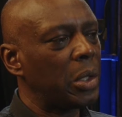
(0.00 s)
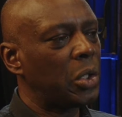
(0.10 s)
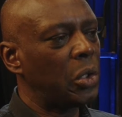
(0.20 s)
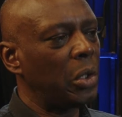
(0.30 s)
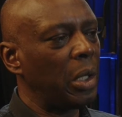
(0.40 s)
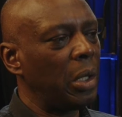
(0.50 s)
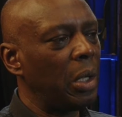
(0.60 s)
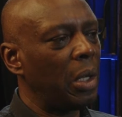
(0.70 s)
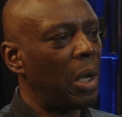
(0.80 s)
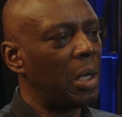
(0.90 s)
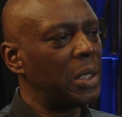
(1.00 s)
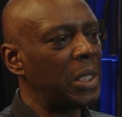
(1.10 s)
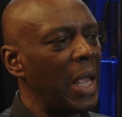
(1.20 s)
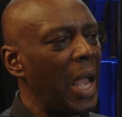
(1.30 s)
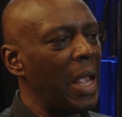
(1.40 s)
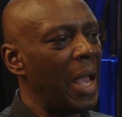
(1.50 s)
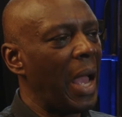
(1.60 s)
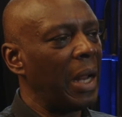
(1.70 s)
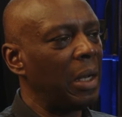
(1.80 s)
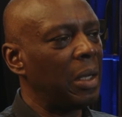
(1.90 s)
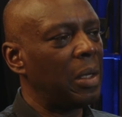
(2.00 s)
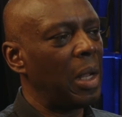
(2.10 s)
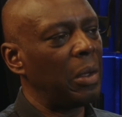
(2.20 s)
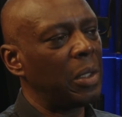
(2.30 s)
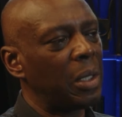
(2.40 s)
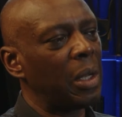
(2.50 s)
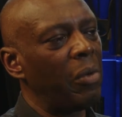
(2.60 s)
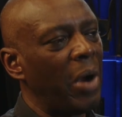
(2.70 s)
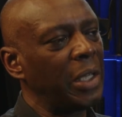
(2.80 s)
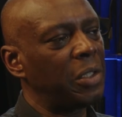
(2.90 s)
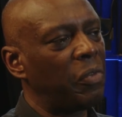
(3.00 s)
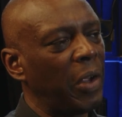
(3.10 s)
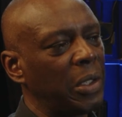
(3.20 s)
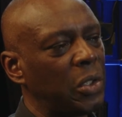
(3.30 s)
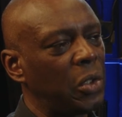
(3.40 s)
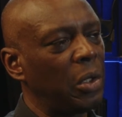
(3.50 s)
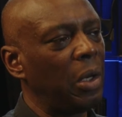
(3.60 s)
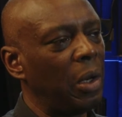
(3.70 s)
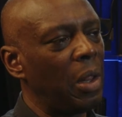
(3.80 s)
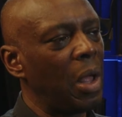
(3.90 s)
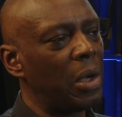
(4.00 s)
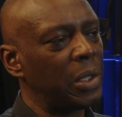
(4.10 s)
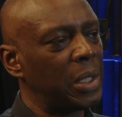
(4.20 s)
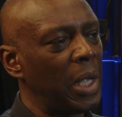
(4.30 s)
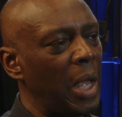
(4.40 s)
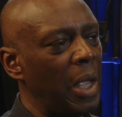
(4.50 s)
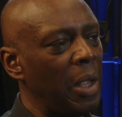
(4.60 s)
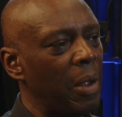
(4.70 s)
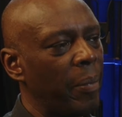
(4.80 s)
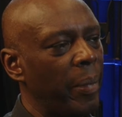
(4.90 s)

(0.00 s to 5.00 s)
studying at RCA, and it's a range of things. Studying at the RCA,